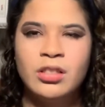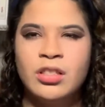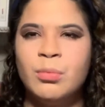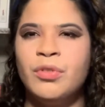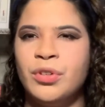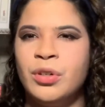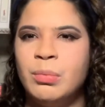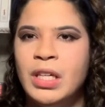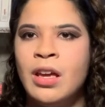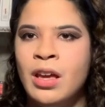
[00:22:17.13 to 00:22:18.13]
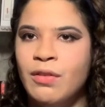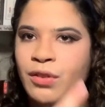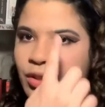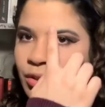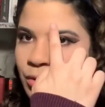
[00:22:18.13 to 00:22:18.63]
some of her
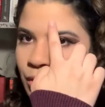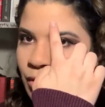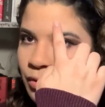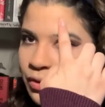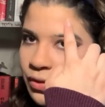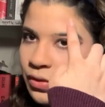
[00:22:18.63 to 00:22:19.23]
behavior sort of